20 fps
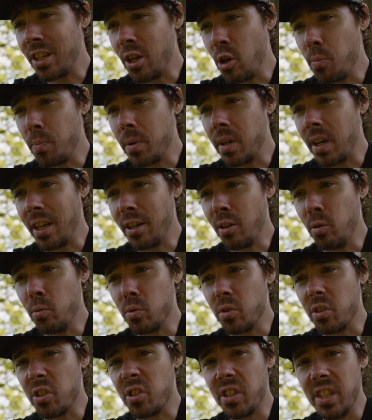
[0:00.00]
1.8. It
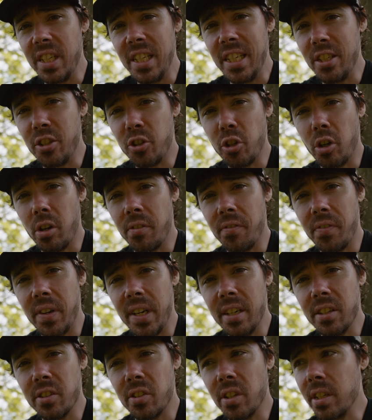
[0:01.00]
was a cinema
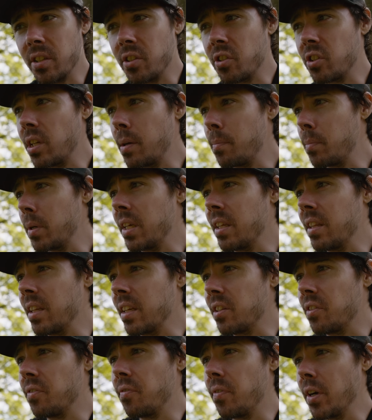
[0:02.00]
lens,
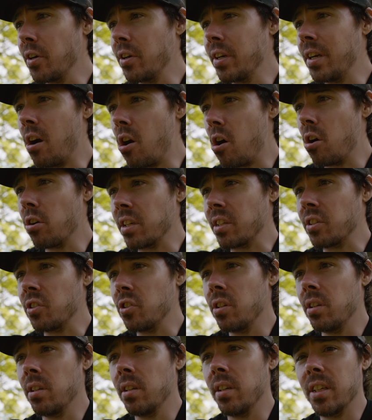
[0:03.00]
heavy as hell, and it
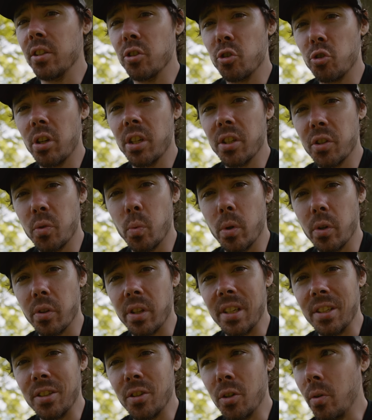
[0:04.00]
was the best look we've
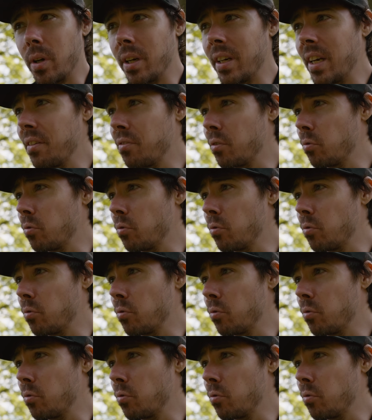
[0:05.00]
ever got.